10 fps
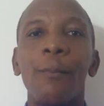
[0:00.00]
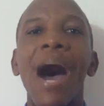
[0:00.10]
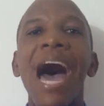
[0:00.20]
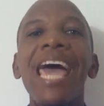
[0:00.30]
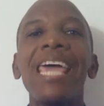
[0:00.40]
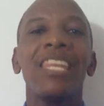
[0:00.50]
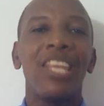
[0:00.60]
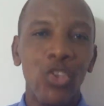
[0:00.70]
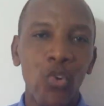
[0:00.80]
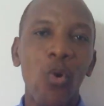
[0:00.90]
by
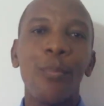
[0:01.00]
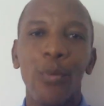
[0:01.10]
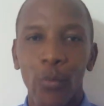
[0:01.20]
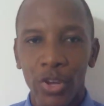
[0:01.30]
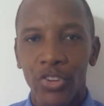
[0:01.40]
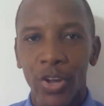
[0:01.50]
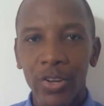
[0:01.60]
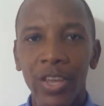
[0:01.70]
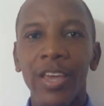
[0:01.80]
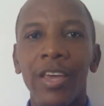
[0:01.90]
the Europe region